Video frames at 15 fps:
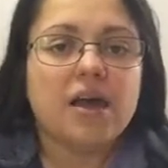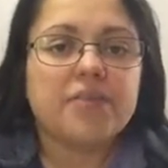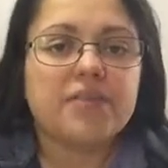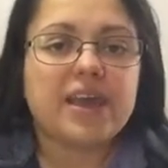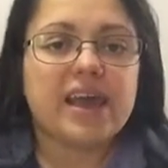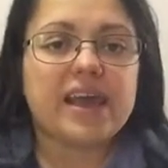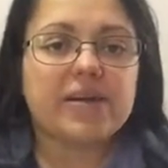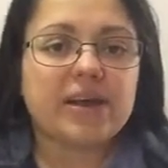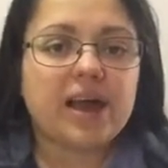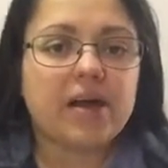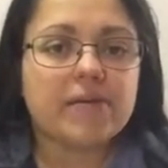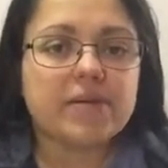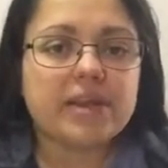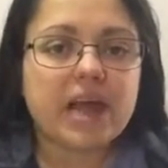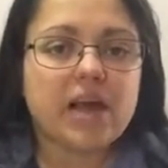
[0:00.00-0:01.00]
They
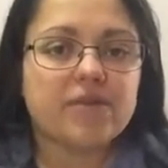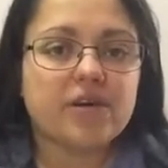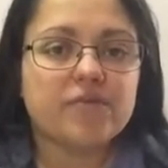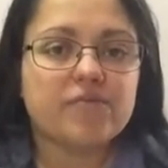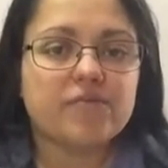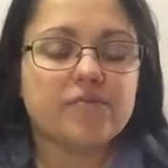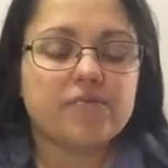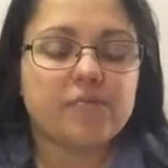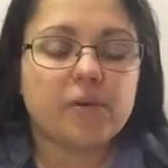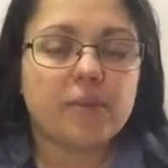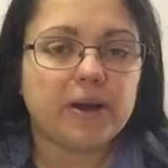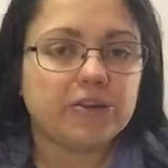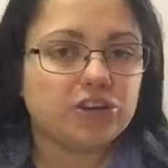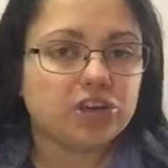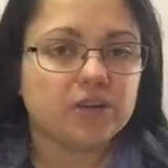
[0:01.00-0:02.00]
currently have a
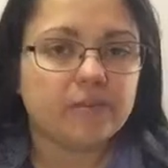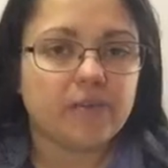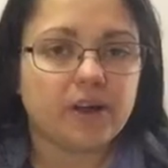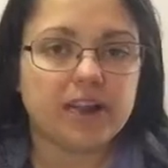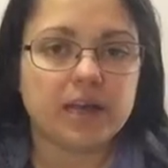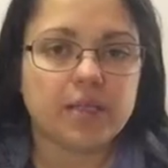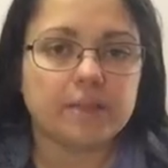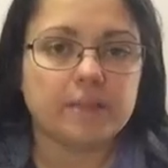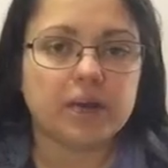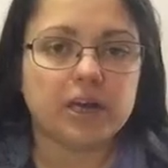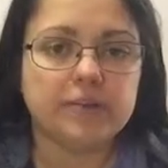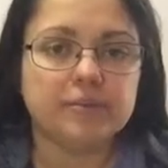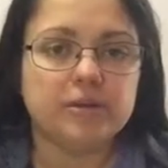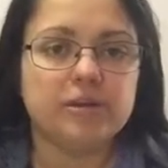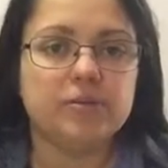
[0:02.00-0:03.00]
promotion running at the
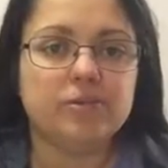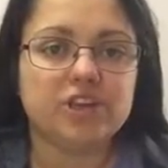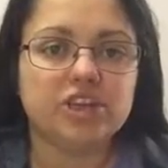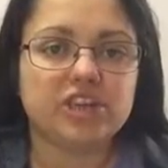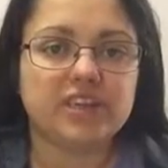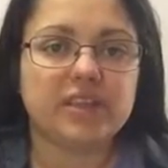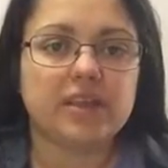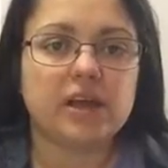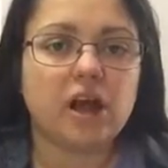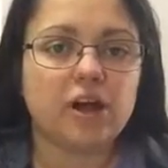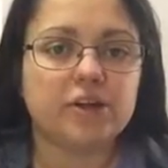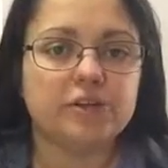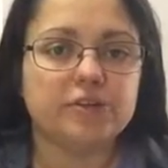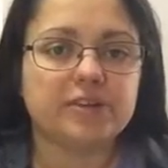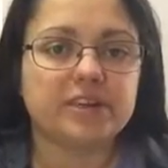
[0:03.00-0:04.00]
moment, which is the
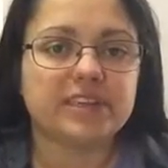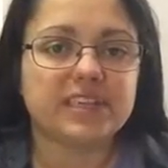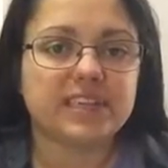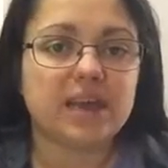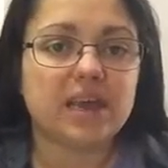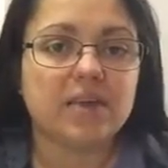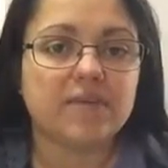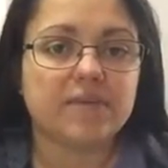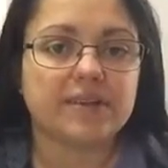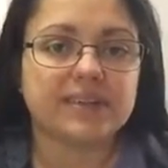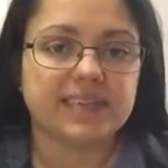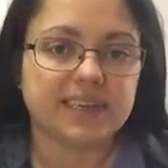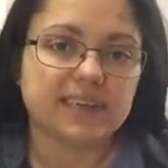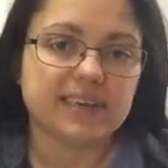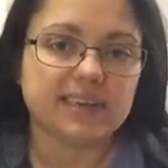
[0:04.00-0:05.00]
code
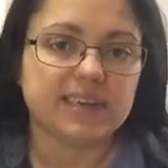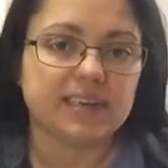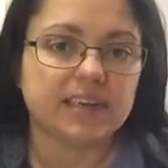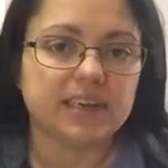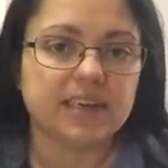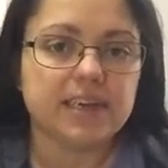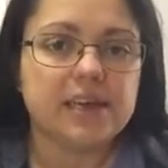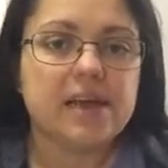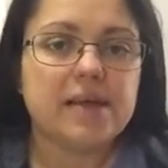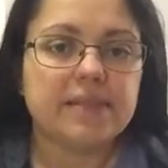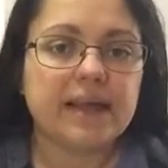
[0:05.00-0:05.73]
SAVE60.